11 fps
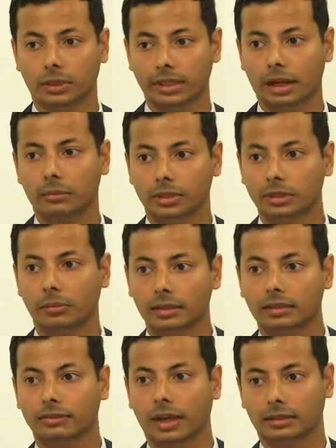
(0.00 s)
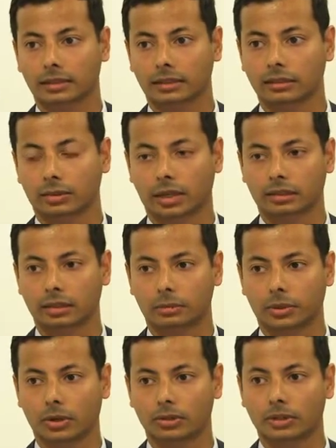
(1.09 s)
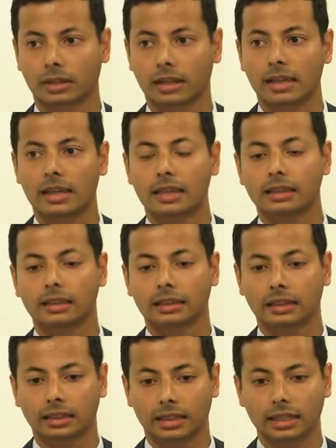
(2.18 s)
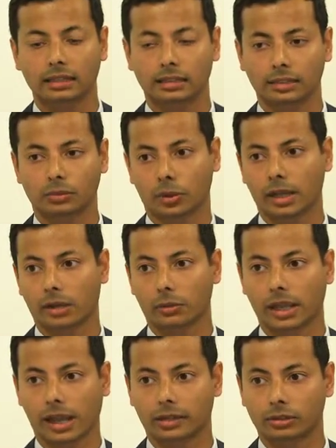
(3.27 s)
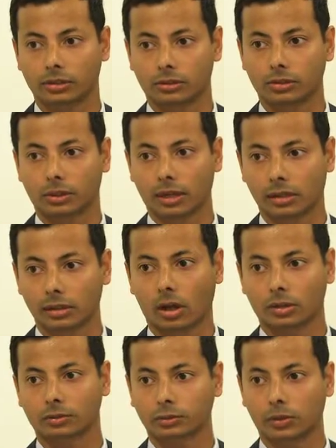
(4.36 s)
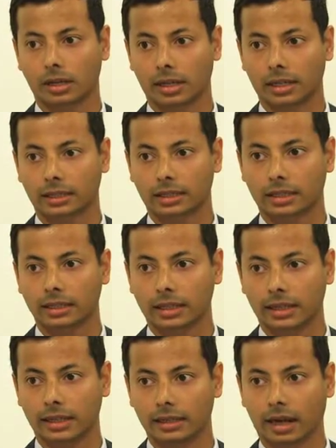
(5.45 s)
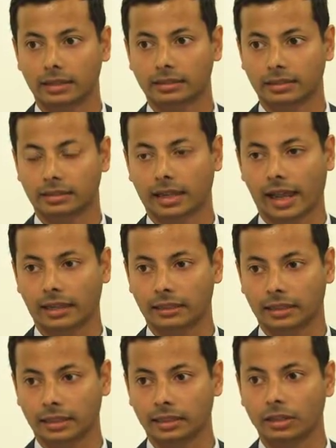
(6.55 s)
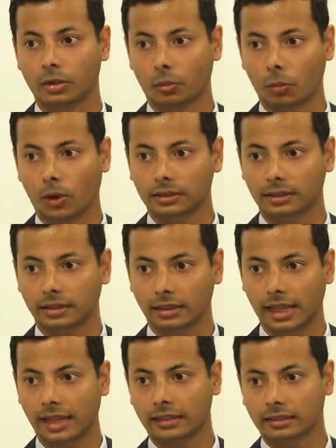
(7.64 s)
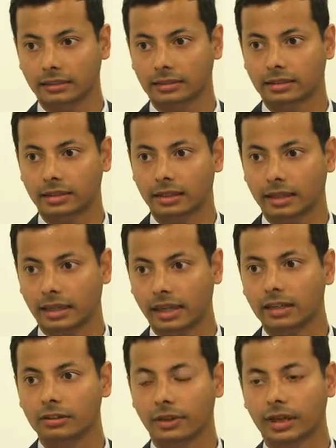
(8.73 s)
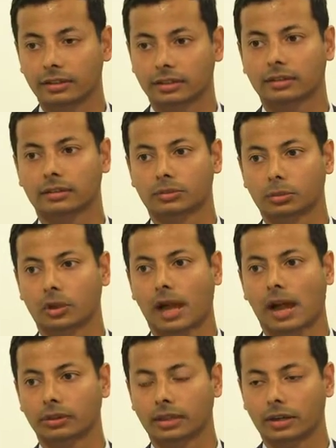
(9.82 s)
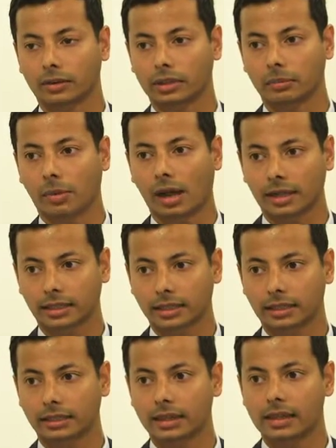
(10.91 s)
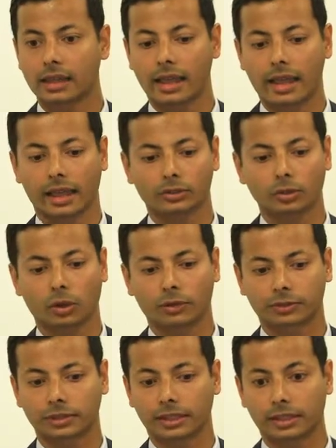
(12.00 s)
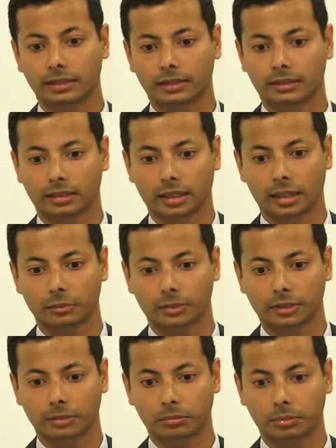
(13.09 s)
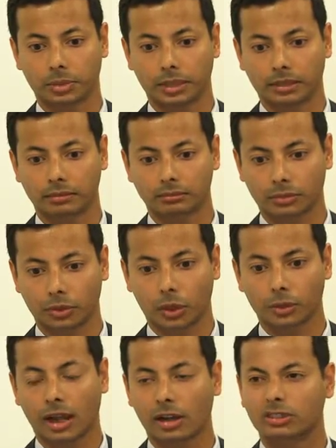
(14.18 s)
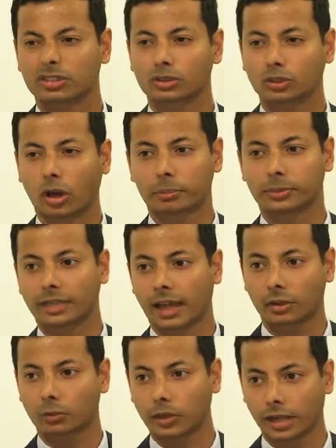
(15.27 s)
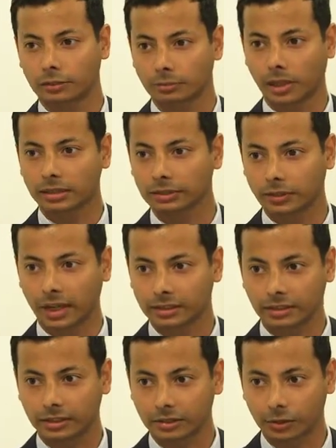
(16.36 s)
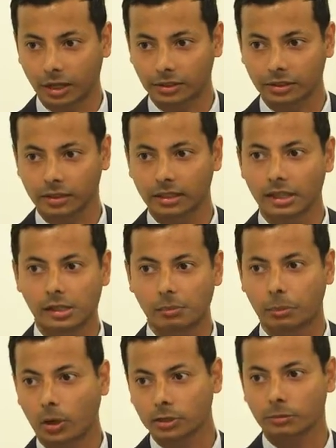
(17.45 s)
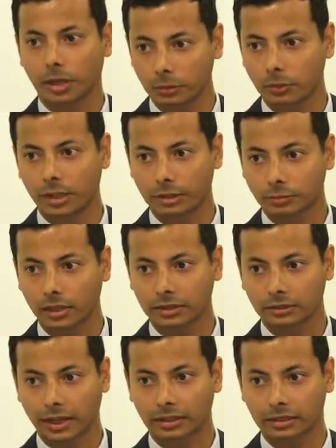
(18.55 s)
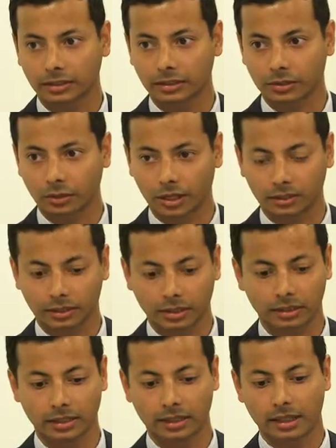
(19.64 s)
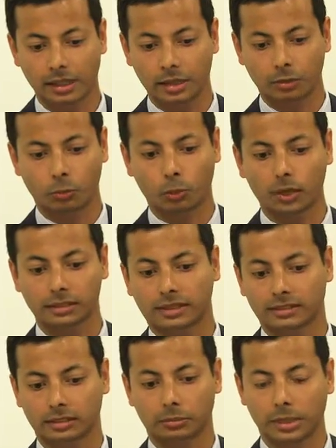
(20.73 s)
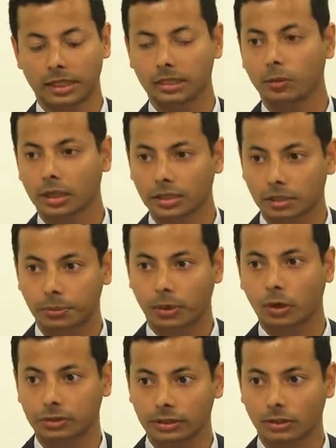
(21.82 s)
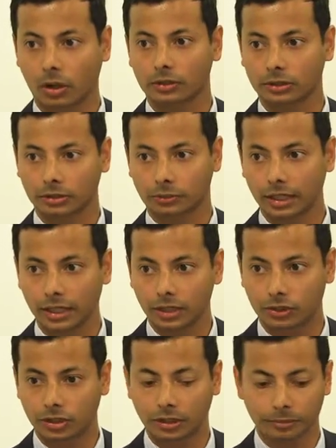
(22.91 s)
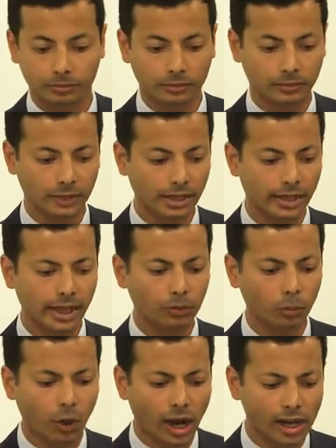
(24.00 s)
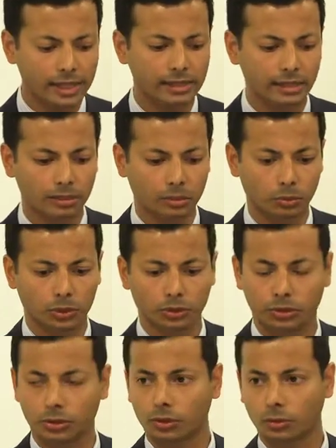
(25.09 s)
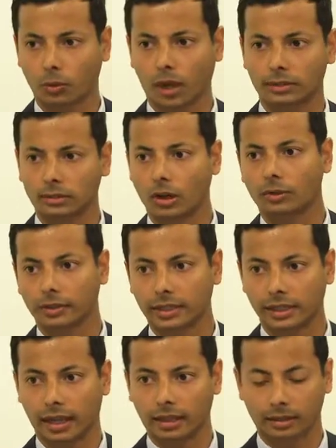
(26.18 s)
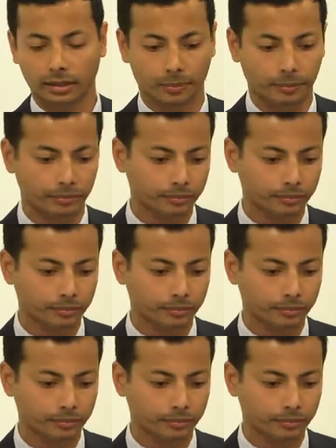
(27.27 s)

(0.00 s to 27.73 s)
we come to the multi-factor construction approach. This is where we had to do a lot of work in understanding what the latest innovations were out there in the market. And you'll often hear these terms being thrown out: top-down way of multi-factor construction, bottom-up way of multi-factor construction. What does it mean? What are the pros and cons of each? And why would you choose one over the other?